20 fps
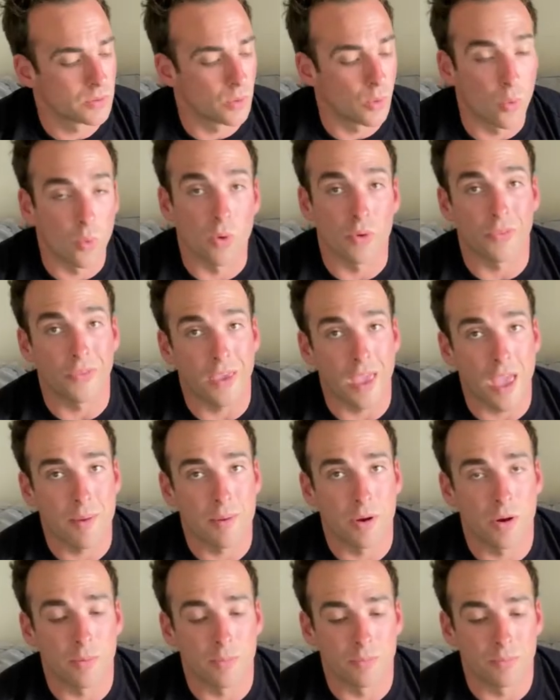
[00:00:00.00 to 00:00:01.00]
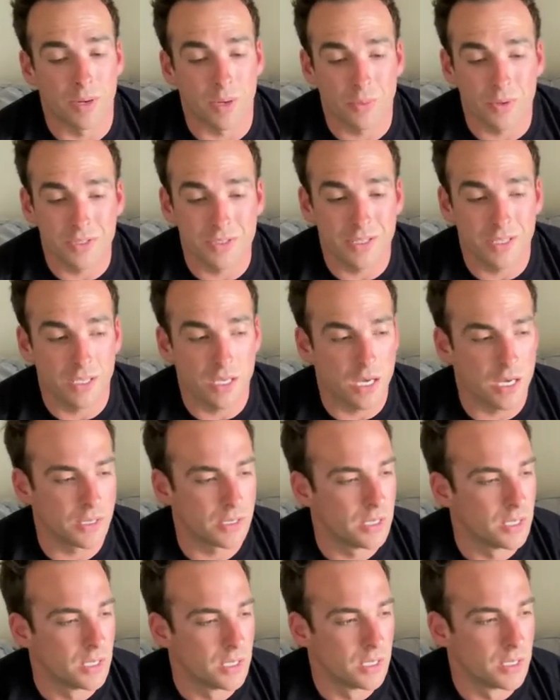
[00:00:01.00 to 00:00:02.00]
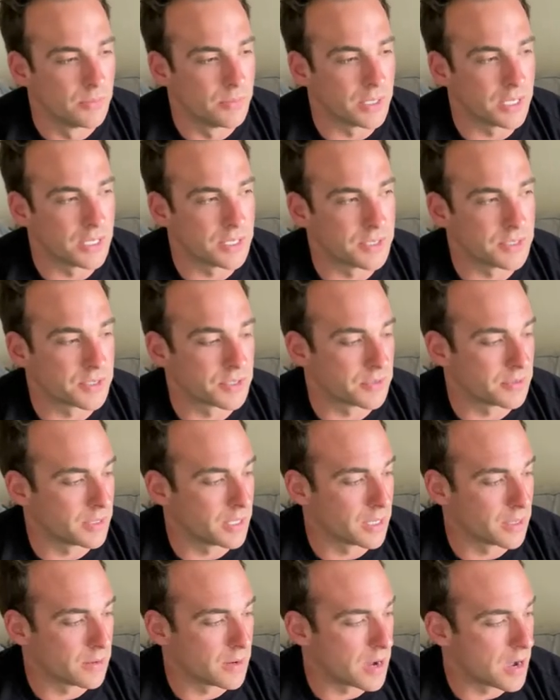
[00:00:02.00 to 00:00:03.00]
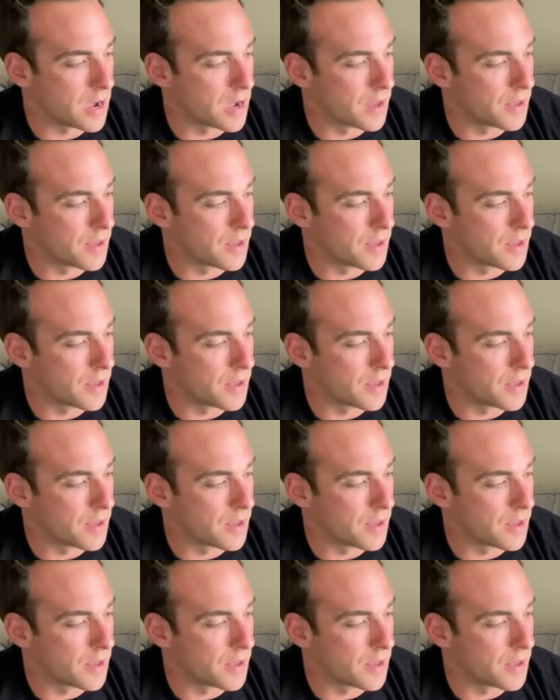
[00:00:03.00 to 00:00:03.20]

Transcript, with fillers: or the ammo, but it wasn't the gun, because, you know,